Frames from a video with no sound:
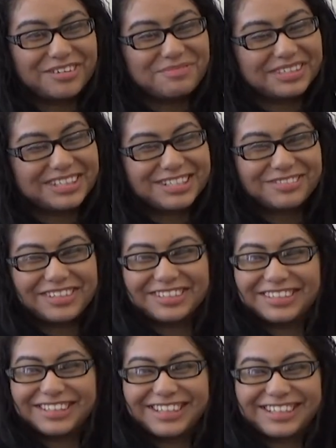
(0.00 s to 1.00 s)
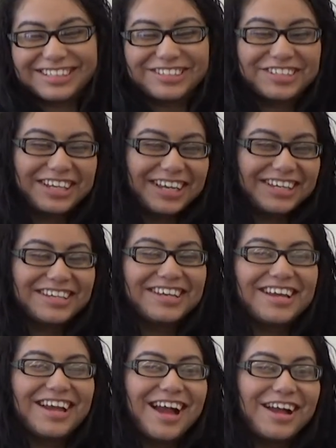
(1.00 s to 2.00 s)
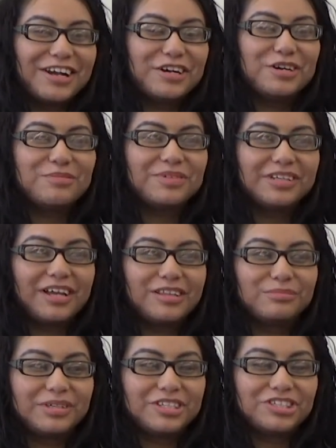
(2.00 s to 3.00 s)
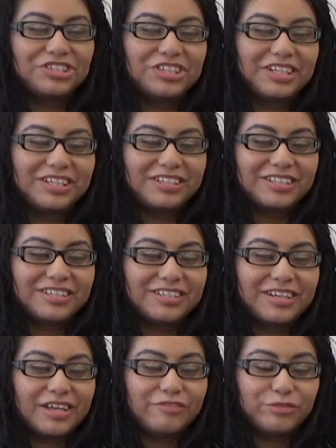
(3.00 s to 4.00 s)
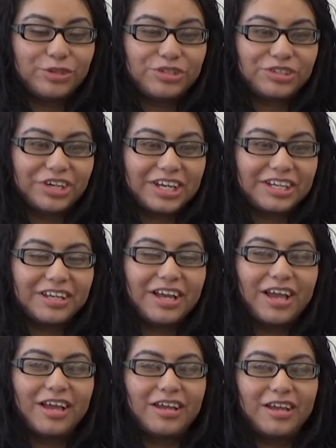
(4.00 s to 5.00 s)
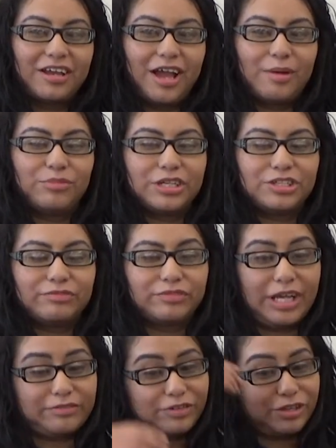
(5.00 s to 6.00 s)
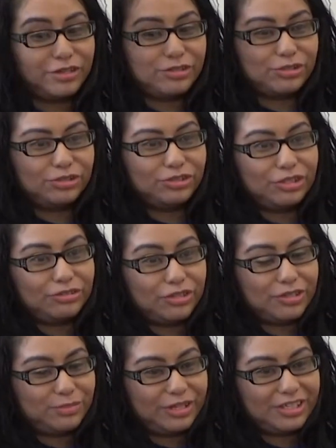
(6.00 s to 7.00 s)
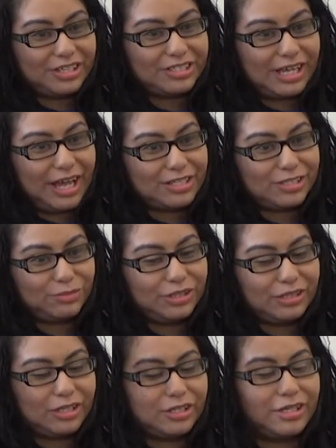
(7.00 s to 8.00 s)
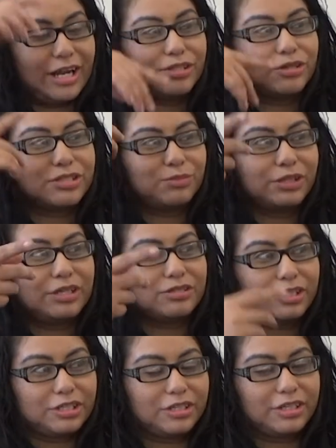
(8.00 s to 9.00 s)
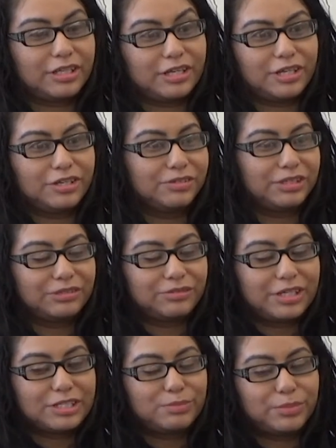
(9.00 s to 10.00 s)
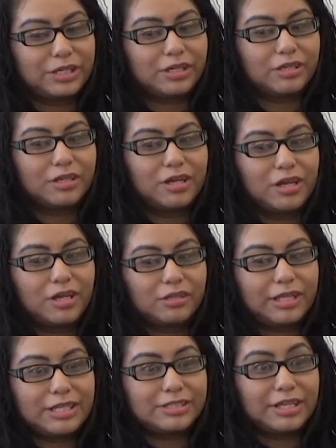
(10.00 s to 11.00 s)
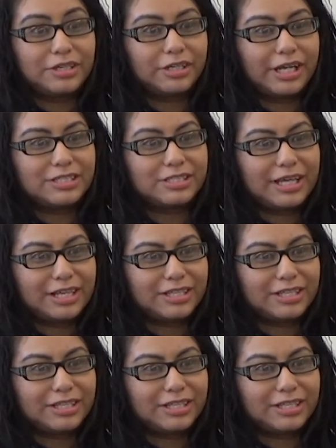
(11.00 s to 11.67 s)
Want me to expand on that? Okay. In elementary and fourth grade, I'm not like for those who don't know about it because I asked someone or I told someone else earlier they didn't know what it was, but the standardized